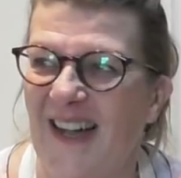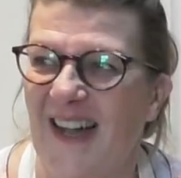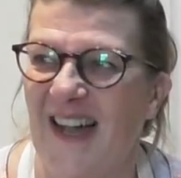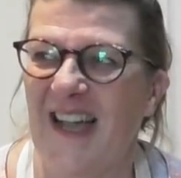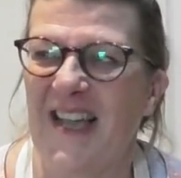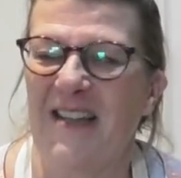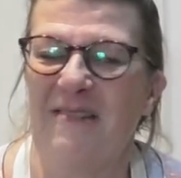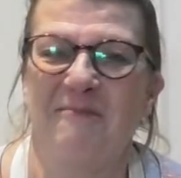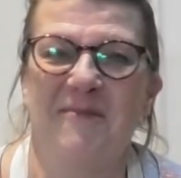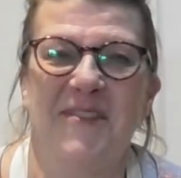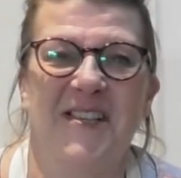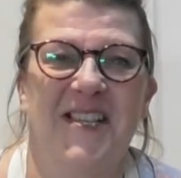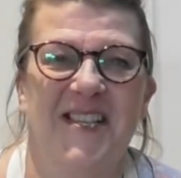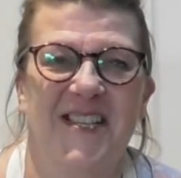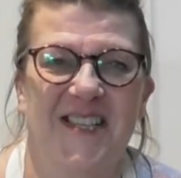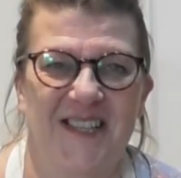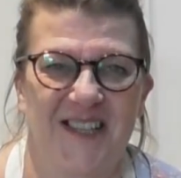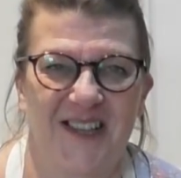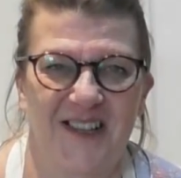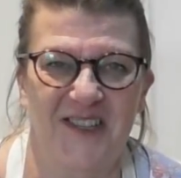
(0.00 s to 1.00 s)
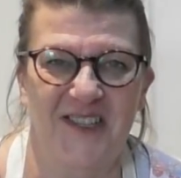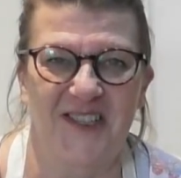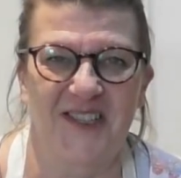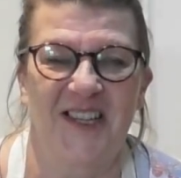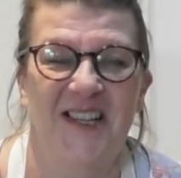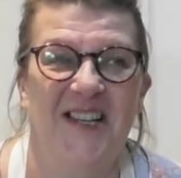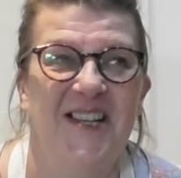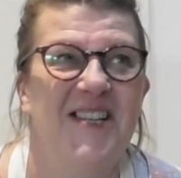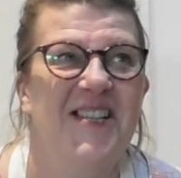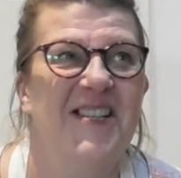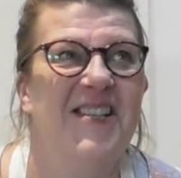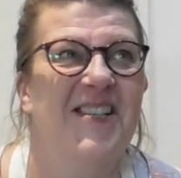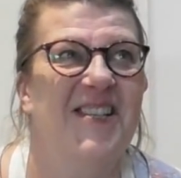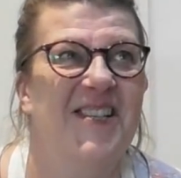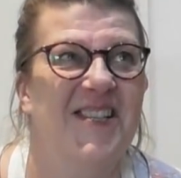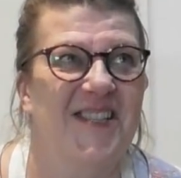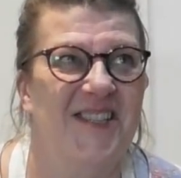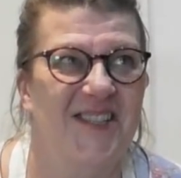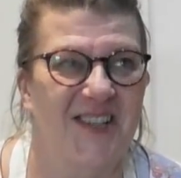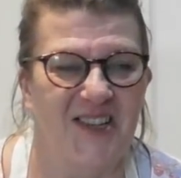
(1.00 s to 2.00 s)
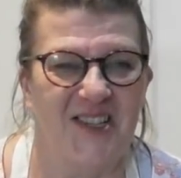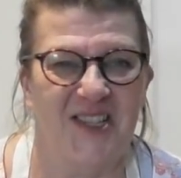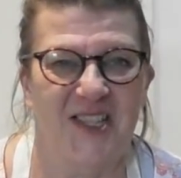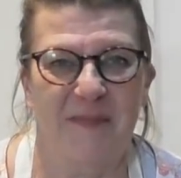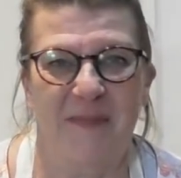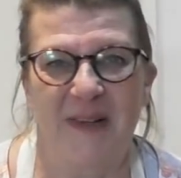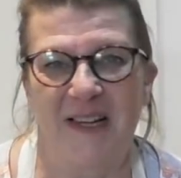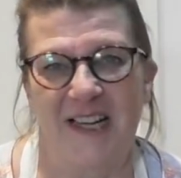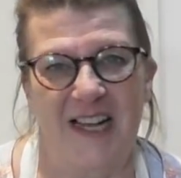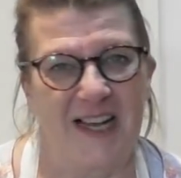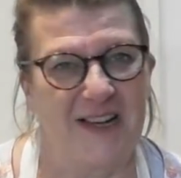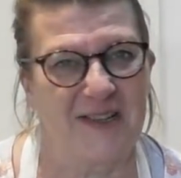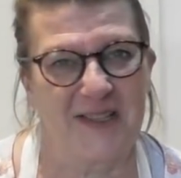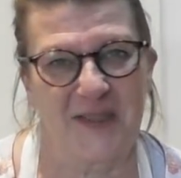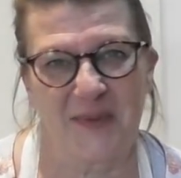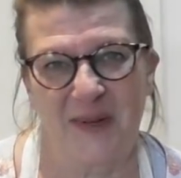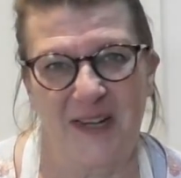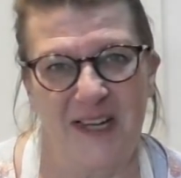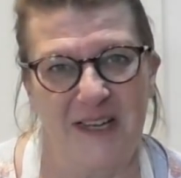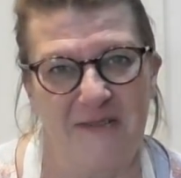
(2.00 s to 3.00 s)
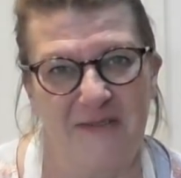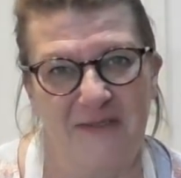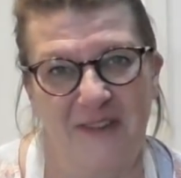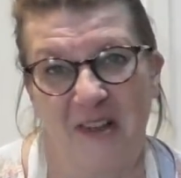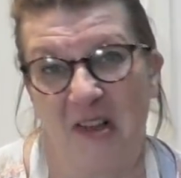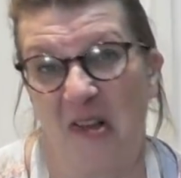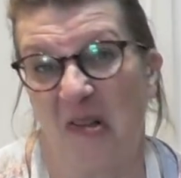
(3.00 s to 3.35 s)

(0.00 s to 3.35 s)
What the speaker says: I am such a bad housewife.